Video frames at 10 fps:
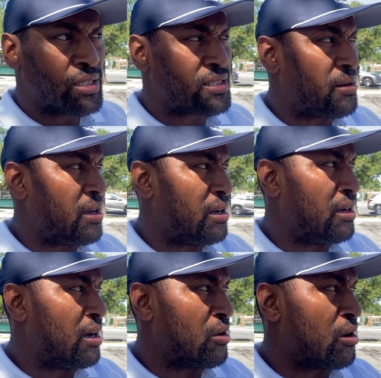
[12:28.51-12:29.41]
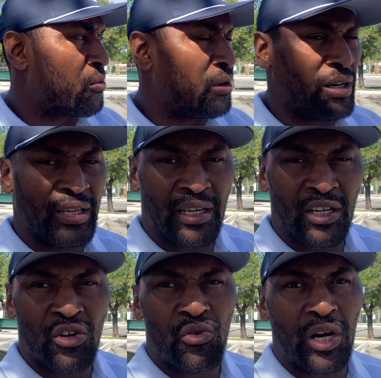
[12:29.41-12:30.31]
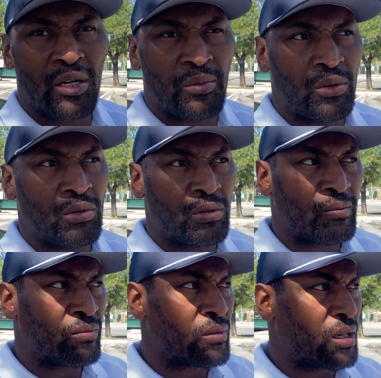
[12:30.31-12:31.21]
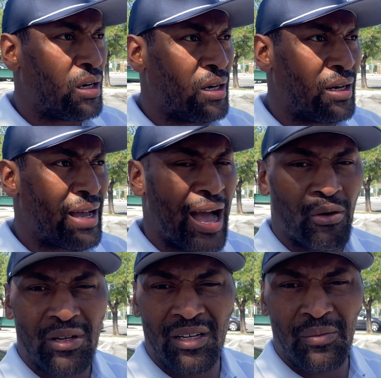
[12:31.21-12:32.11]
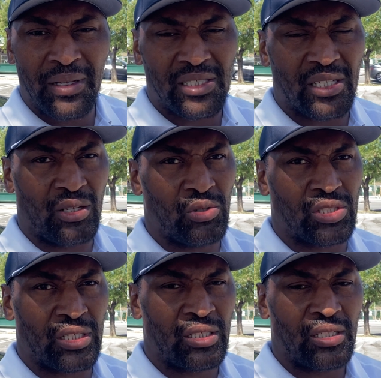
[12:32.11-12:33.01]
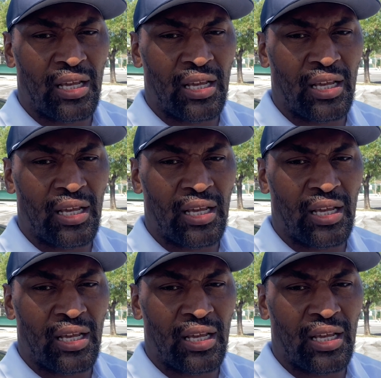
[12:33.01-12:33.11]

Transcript: a really incredible outcome and solution.